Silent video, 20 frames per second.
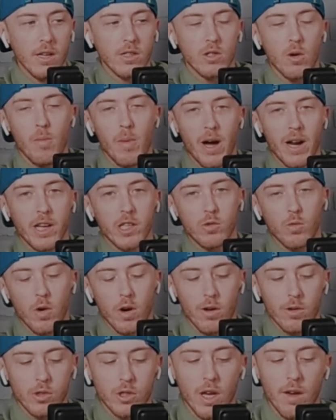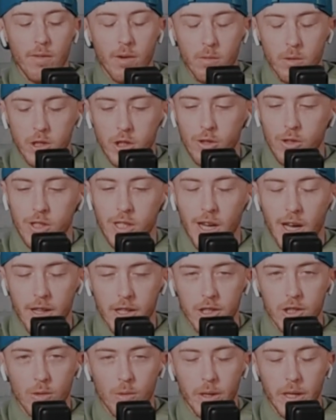so minus 107, which you see
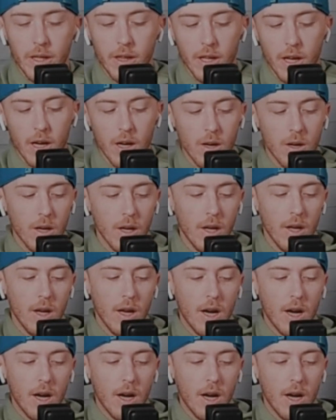on the screen there.